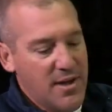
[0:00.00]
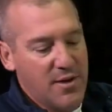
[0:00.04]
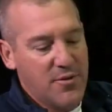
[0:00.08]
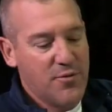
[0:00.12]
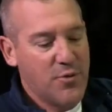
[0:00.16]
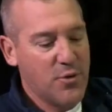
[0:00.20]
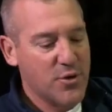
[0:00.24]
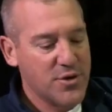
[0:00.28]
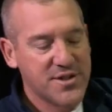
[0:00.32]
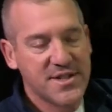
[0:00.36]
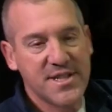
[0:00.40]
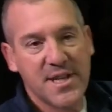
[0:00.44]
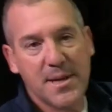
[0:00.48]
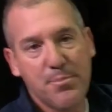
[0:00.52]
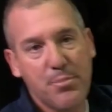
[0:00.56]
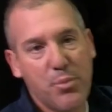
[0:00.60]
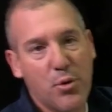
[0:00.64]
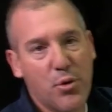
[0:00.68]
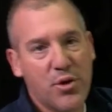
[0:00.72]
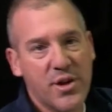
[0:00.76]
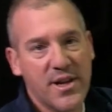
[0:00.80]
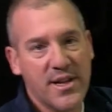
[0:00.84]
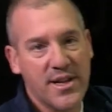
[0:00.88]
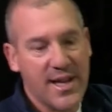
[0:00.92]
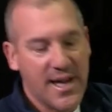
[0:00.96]
4-step
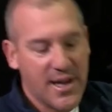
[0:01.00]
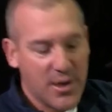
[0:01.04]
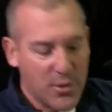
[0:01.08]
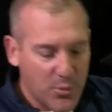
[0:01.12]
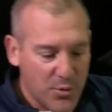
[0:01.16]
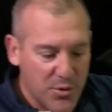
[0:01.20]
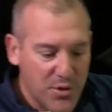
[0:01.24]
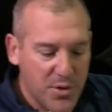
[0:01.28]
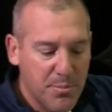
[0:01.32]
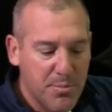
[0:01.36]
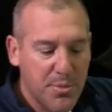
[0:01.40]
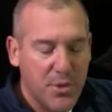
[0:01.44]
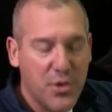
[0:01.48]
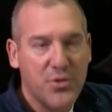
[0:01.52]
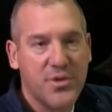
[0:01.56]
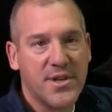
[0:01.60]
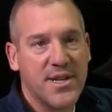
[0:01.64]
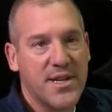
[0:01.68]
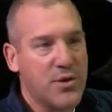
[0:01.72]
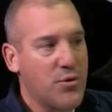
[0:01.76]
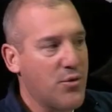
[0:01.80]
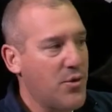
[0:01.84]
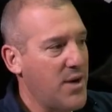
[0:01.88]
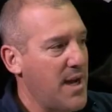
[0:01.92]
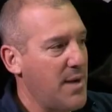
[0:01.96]
boarding ladder with a
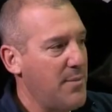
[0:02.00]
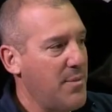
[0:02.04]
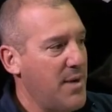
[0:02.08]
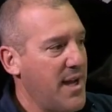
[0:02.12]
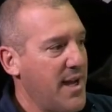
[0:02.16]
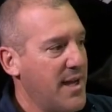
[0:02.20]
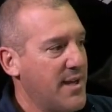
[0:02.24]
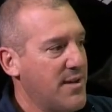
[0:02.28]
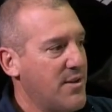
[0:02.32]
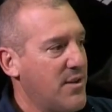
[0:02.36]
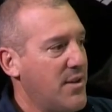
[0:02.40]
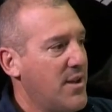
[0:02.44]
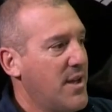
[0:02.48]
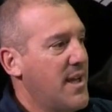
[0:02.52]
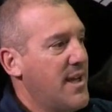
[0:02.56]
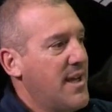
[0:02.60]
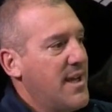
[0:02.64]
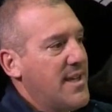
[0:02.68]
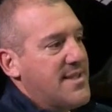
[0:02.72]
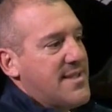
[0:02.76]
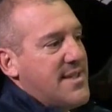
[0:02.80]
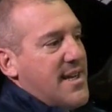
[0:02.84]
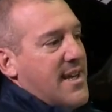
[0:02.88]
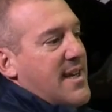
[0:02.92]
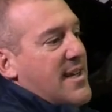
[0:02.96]
built-in grab handle.
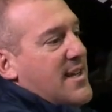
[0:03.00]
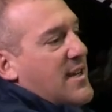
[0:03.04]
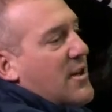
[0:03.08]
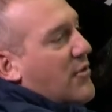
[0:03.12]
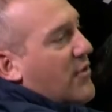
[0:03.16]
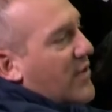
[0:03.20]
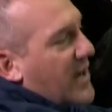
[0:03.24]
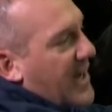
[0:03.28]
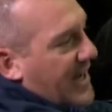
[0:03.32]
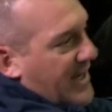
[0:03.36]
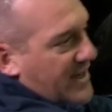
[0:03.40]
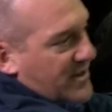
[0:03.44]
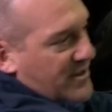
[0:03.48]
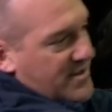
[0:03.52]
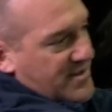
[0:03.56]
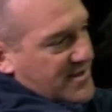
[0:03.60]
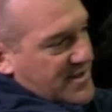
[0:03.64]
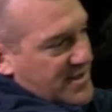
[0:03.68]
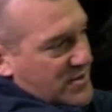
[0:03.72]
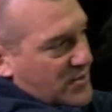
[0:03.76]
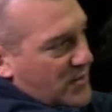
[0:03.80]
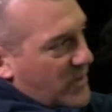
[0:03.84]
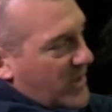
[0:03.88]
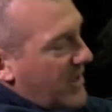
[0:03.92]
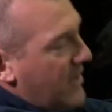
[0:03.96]
Secondary handles
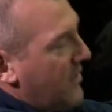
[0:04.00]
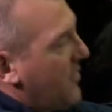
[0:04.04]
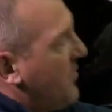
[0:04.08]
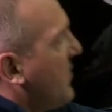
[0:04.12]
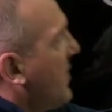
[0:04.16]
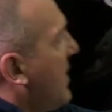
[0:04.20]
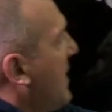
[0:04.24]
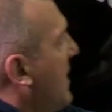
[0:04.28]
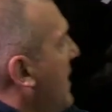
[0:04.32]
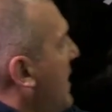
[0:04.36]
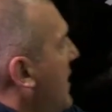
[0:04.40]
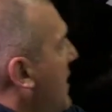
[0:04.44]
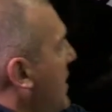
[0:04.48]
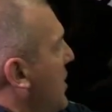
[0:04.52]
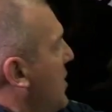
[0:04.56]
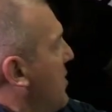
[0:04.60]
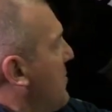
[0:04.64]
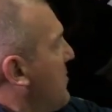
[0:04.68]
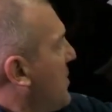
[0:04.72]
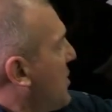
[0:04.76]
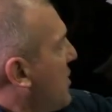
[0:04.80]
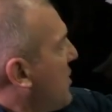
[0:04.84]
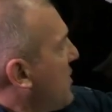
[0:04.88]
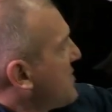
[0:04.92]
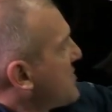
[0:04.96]
as well.
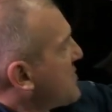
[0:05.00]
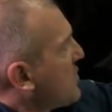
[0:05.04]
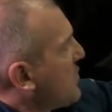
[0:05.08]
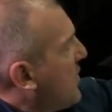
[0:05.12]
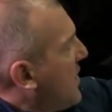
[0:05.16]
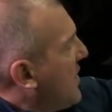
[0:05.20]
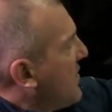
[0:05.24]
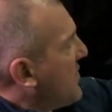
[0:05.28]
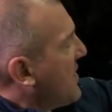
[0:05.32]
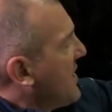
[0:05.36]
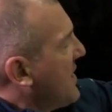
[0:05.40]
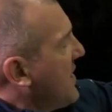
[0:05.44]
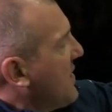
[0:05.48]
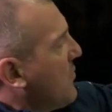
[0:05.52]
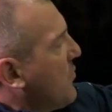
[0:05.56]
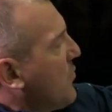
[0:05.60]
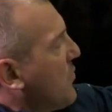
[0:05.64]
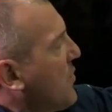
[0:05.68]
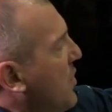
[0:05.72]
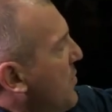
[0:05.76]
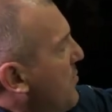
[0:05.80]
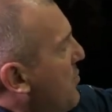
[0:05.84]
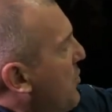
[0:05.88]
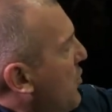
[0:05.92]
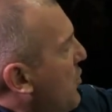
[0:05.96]
But also on the
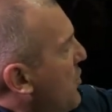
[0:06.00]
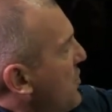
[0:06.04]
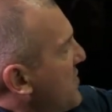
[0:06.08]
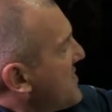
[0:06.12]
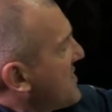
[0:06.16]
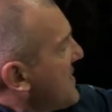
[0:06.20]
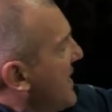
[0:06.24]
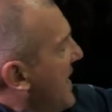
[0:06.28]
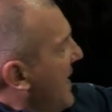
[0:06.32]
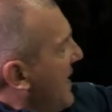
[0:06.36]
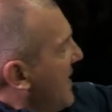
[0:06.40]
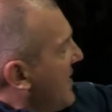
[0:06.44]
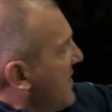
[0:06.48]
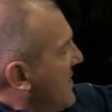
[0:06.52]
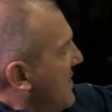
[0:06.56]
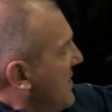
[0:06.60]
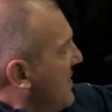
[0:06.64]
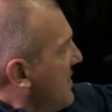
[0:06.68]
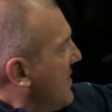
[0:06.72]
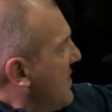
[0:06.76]
rear port side,